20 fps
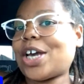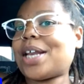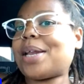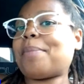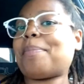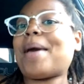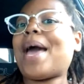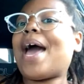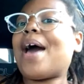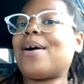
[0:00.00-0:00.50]

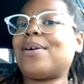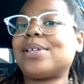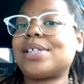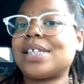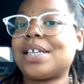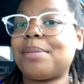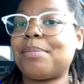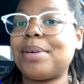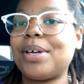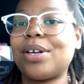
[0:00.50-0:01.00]
shedding
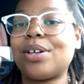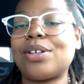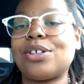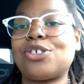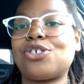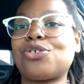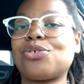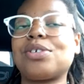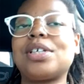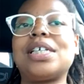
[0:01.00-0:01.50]
pounds in the middle
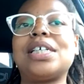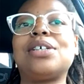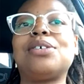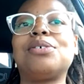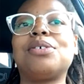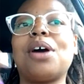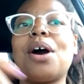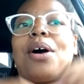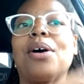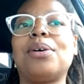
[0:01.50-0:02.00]
of the
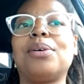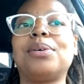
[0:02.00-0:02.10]
street,